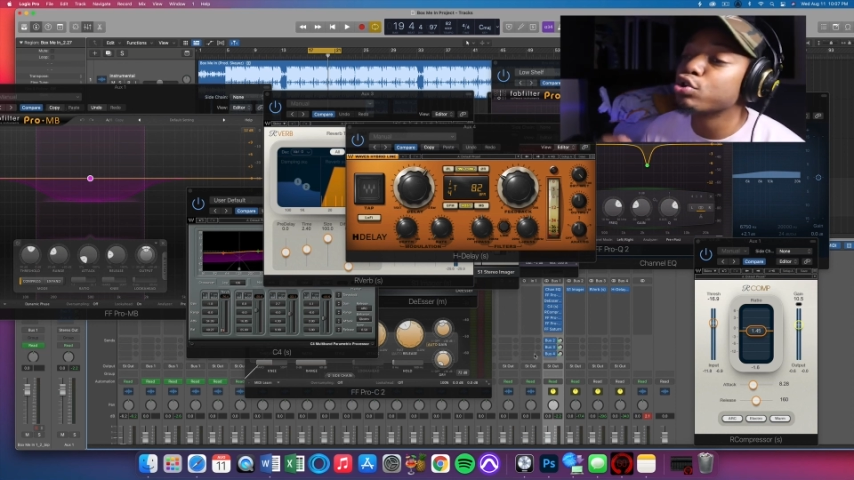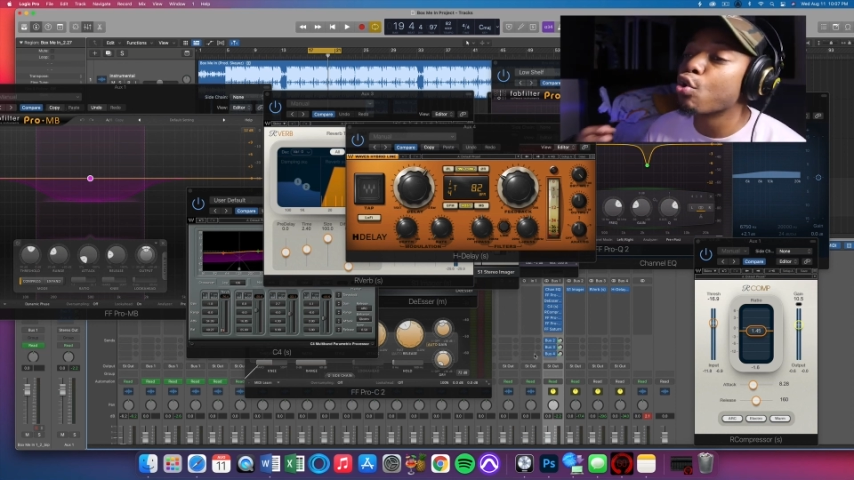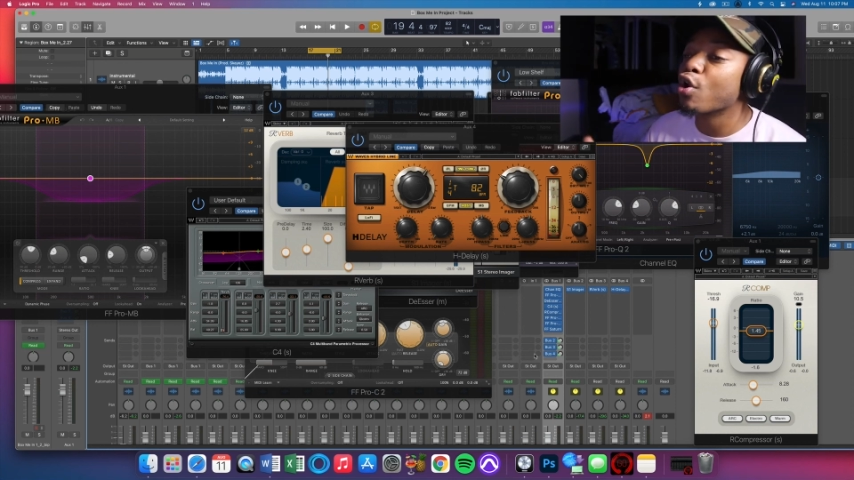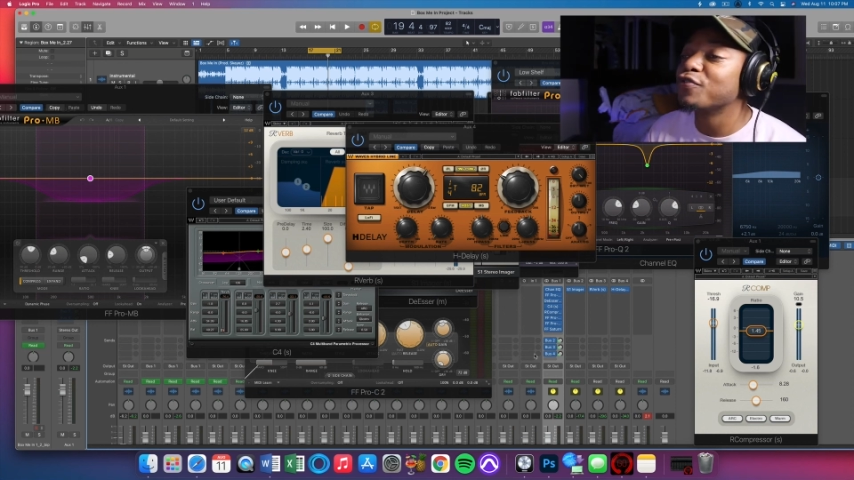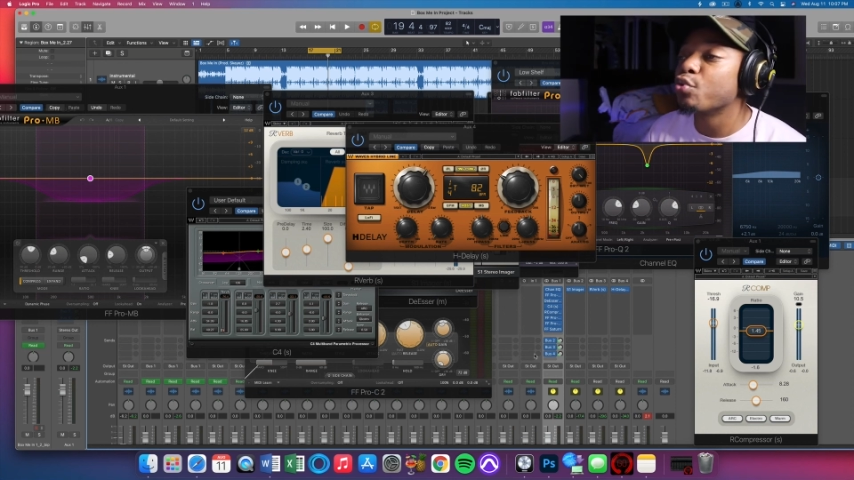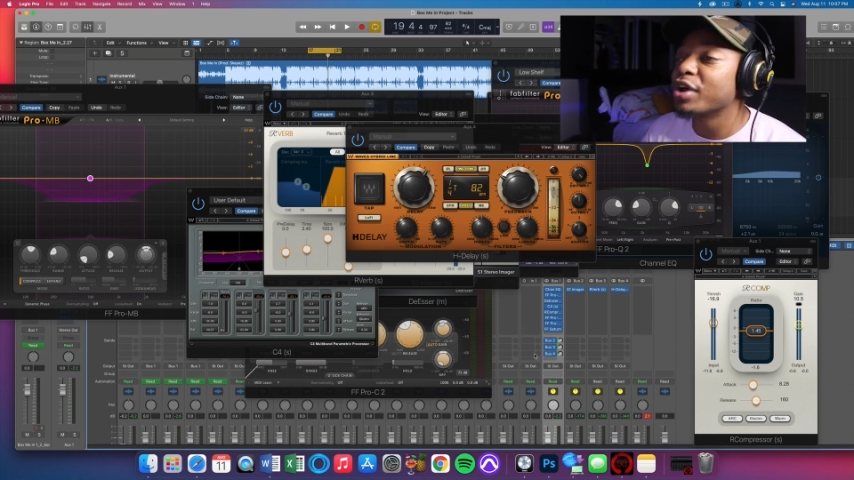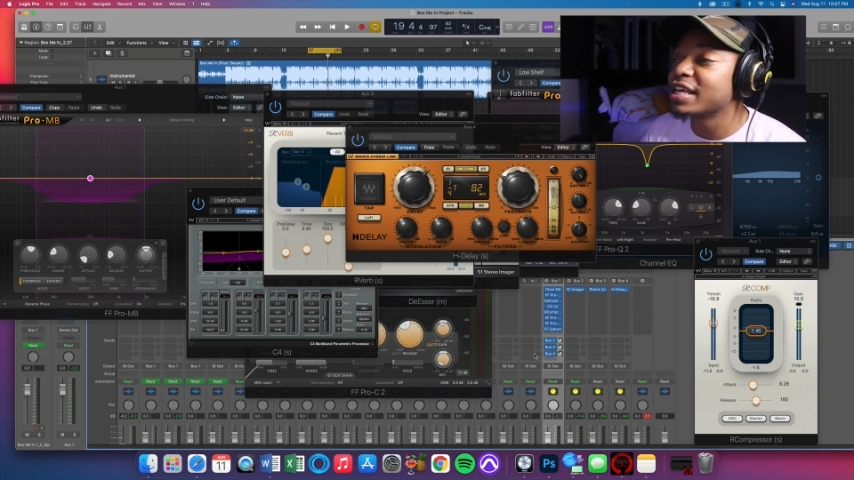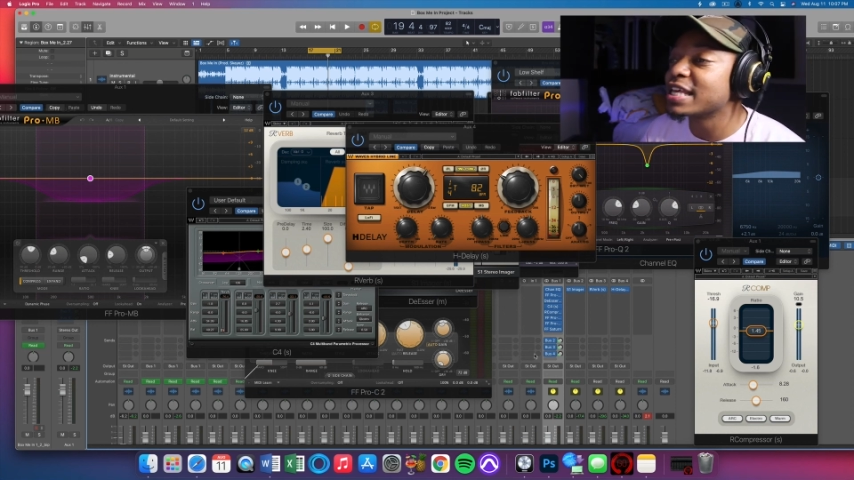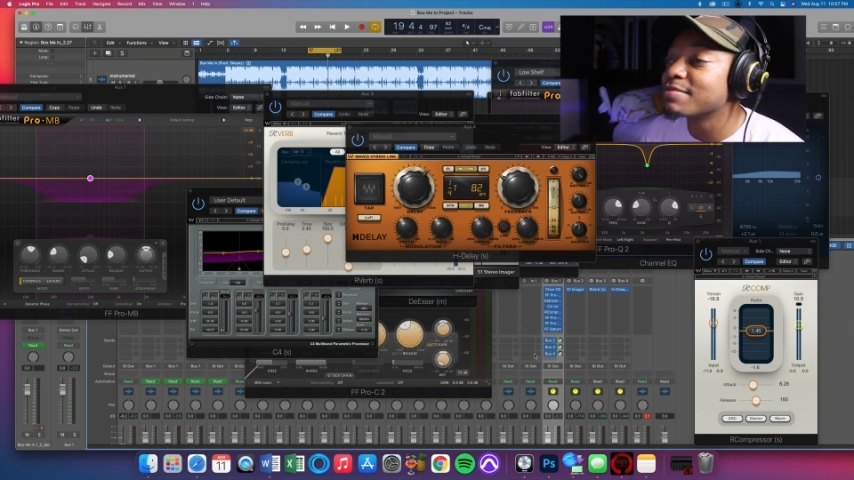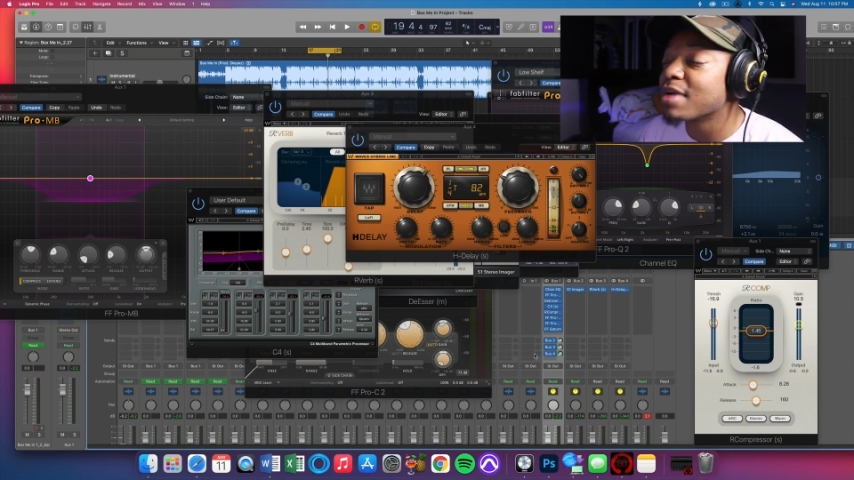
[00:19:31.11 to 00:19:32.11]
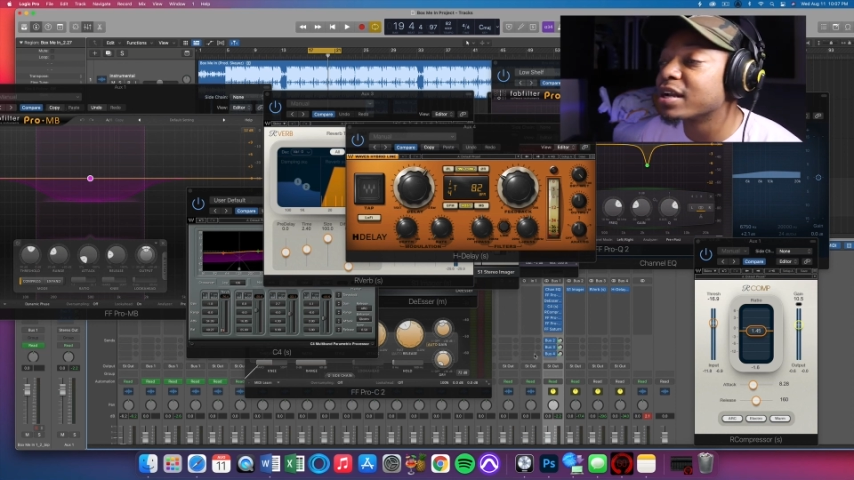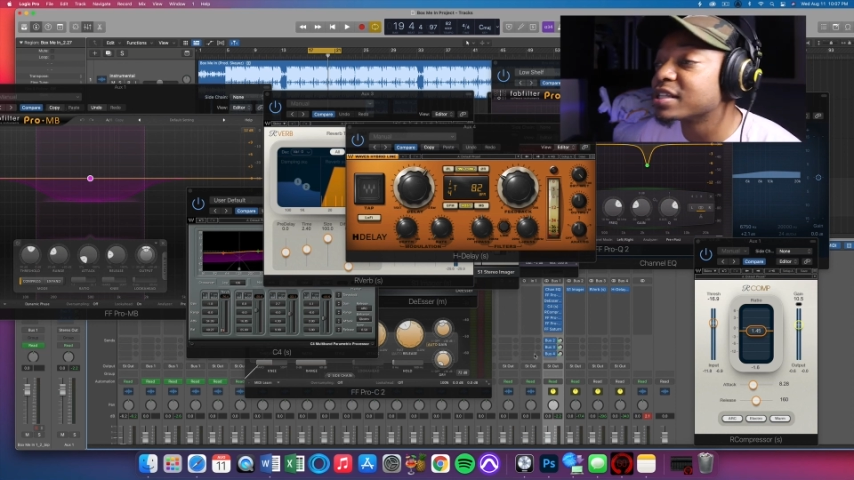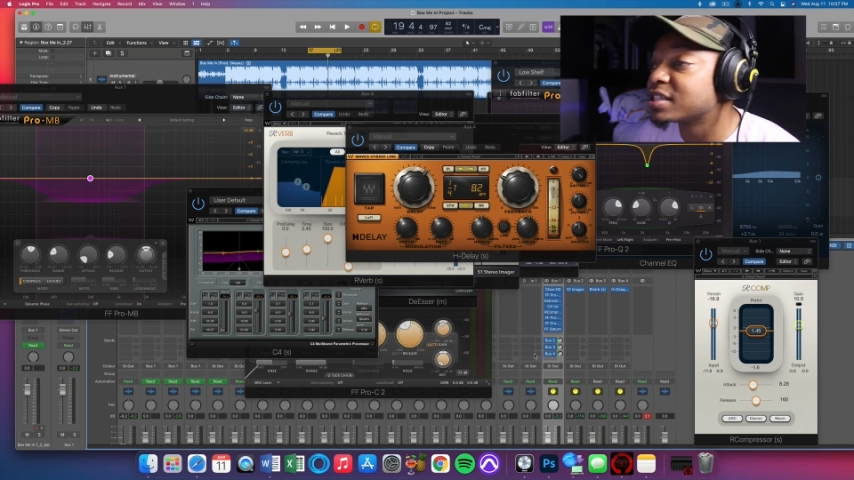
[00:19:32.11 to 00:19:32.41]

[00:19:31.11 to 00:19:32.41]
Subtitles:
or if you want to email it